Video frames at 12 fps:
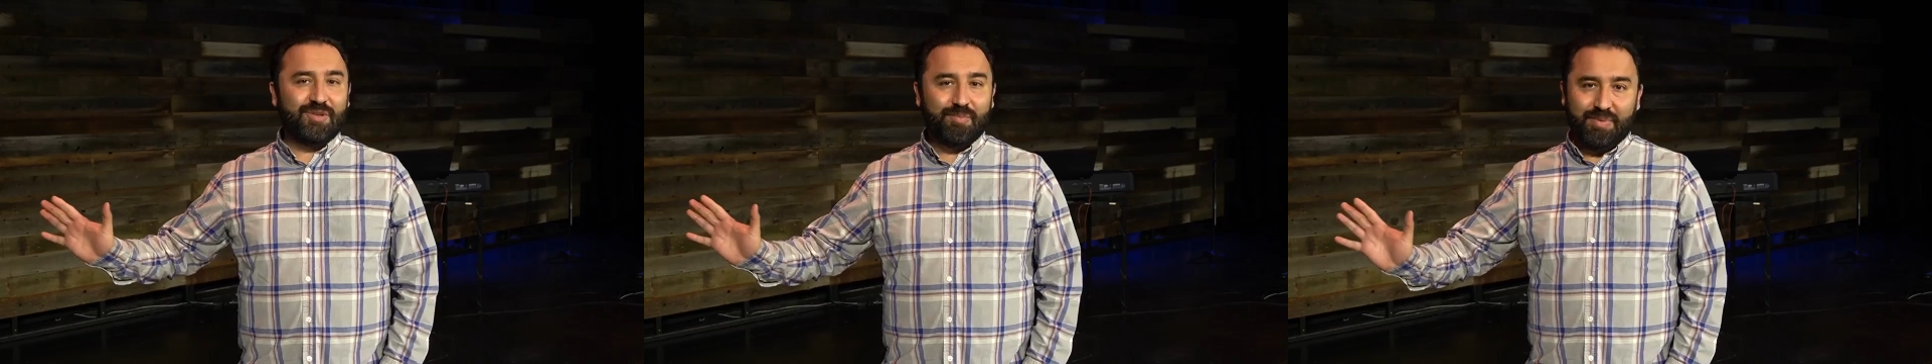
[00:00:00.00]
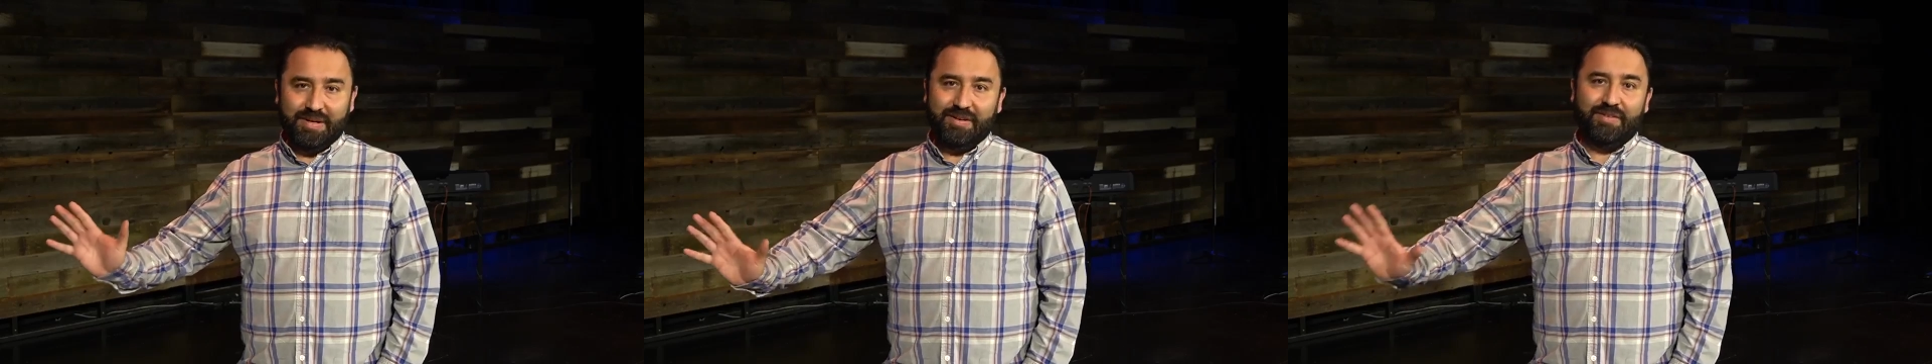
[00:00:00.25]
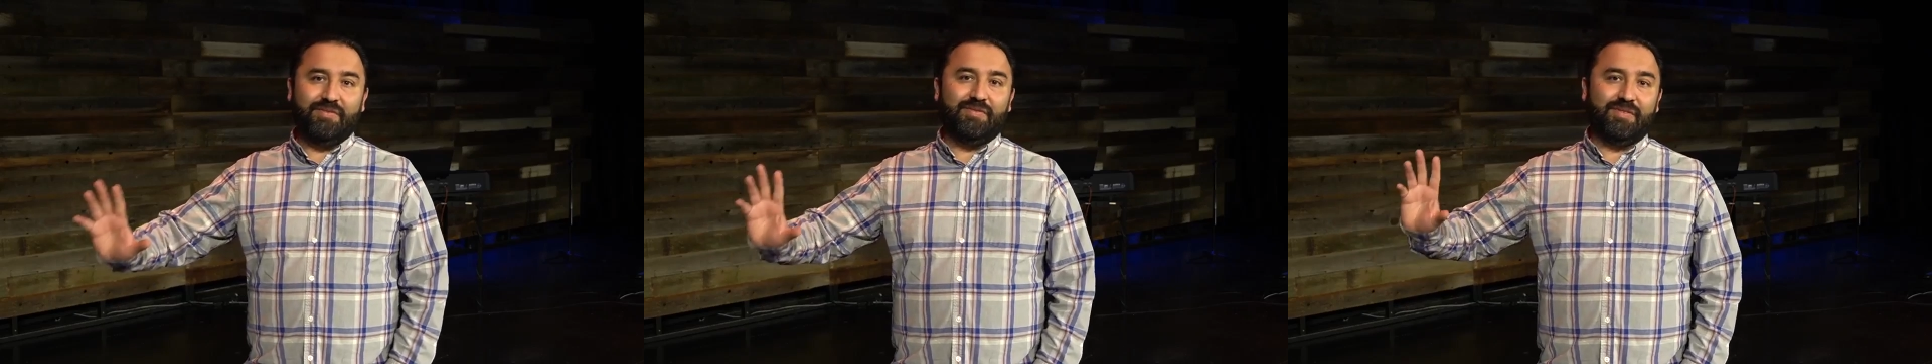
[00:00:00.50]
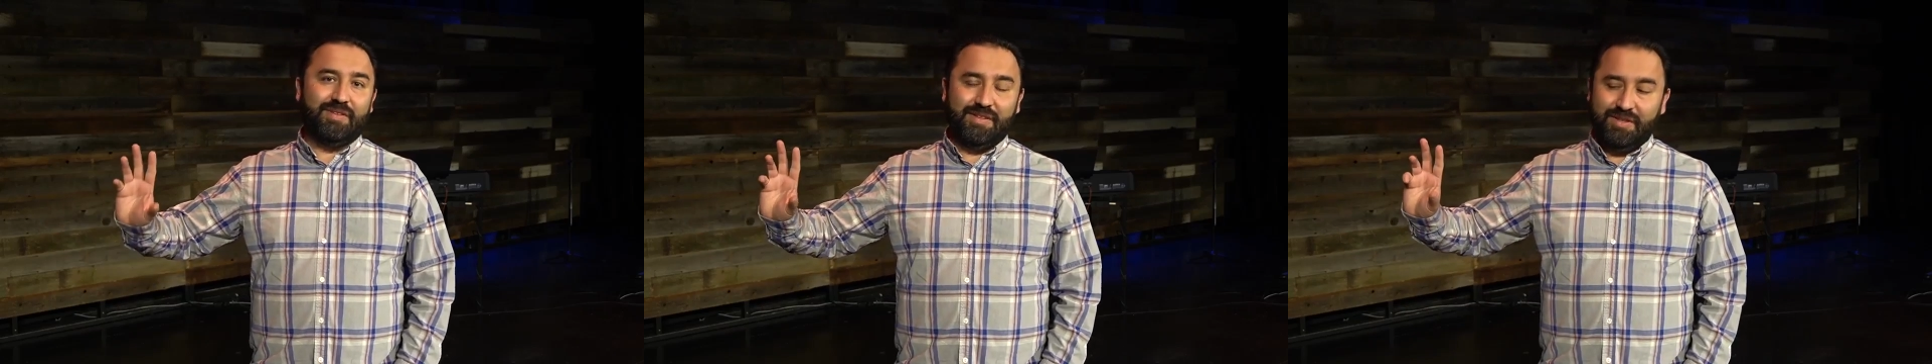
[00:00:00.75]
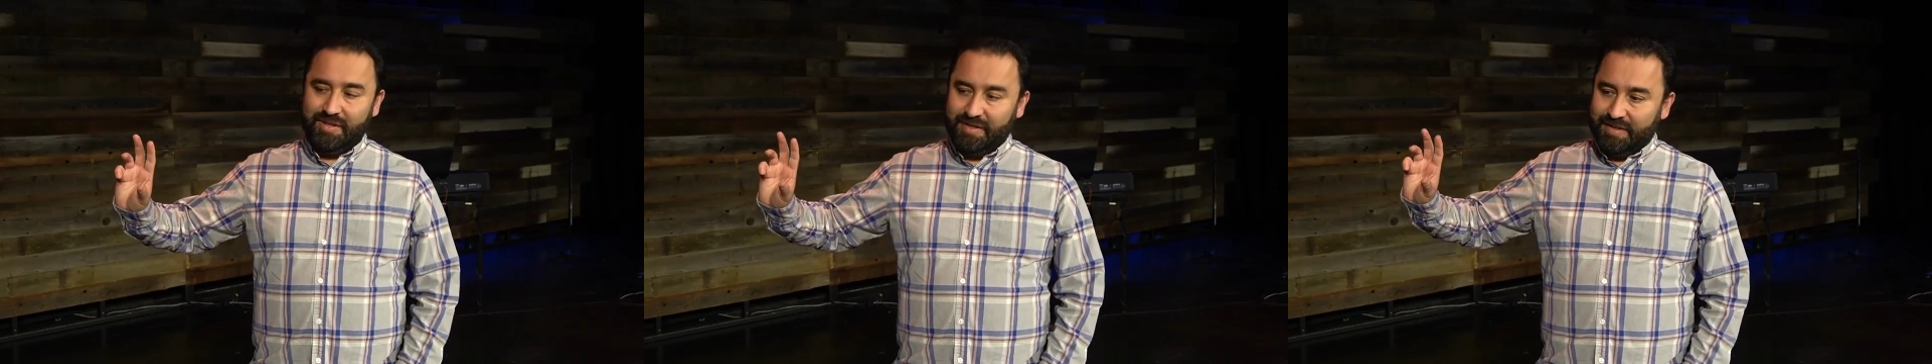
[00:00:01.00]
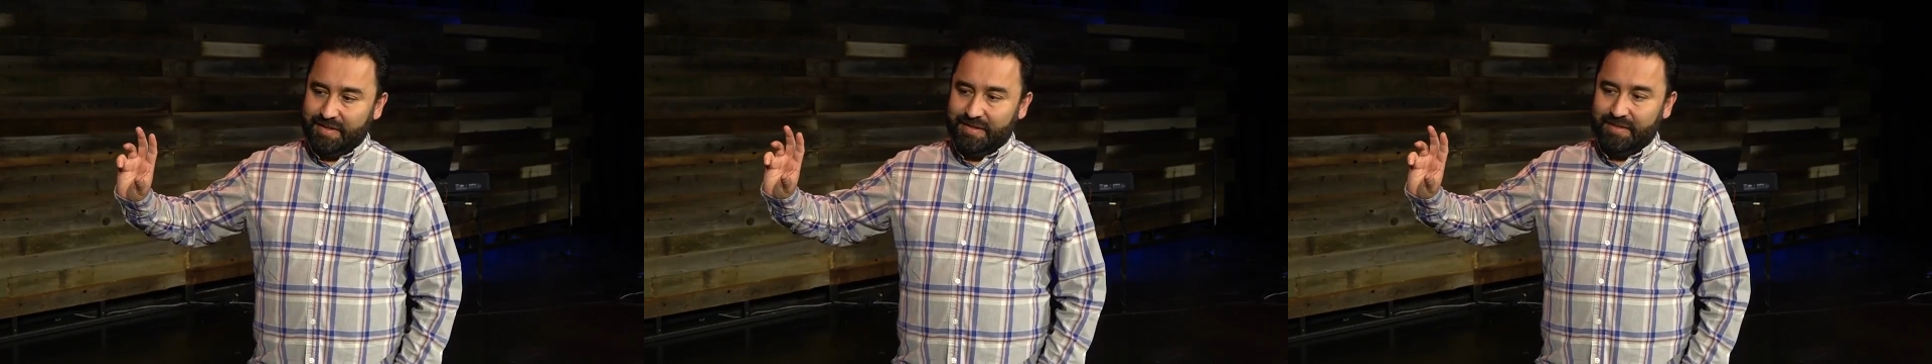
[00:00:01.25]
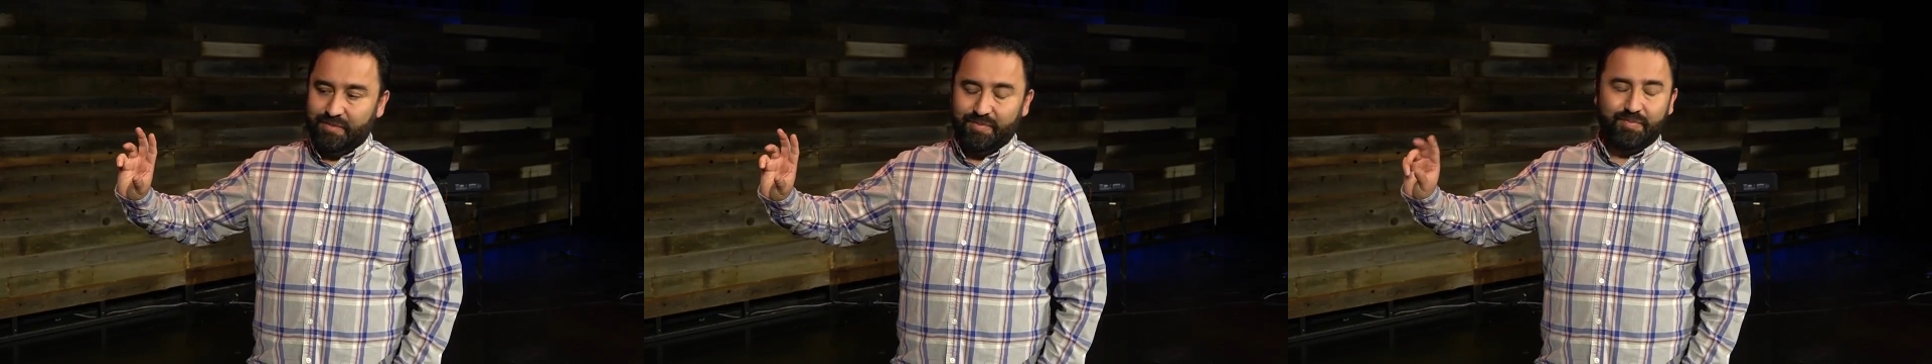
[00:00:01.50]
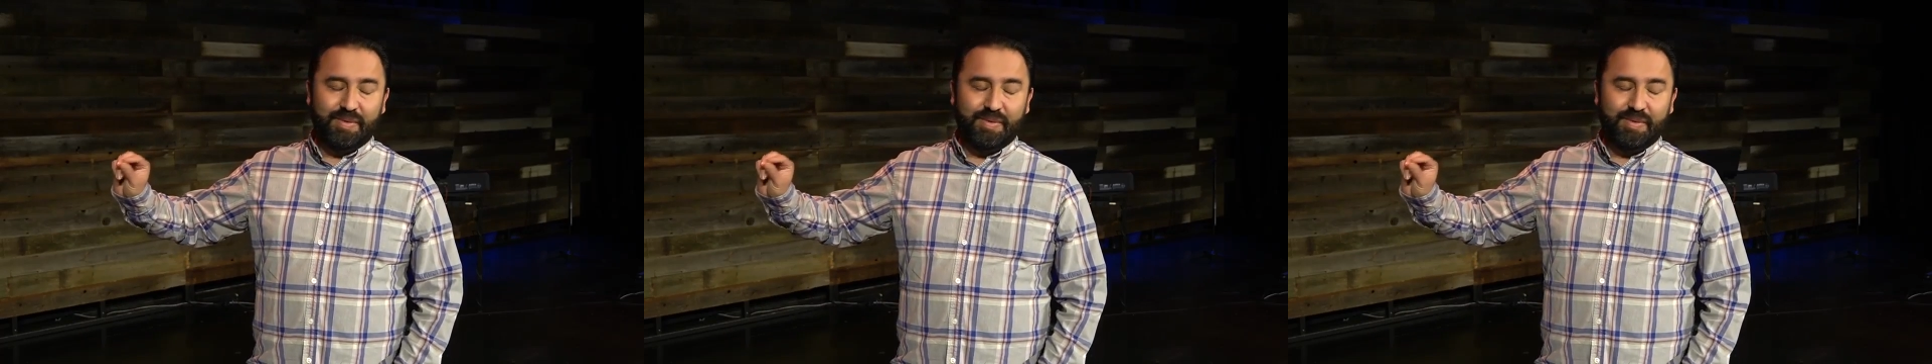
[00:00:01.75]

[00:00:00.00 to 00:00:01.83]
above the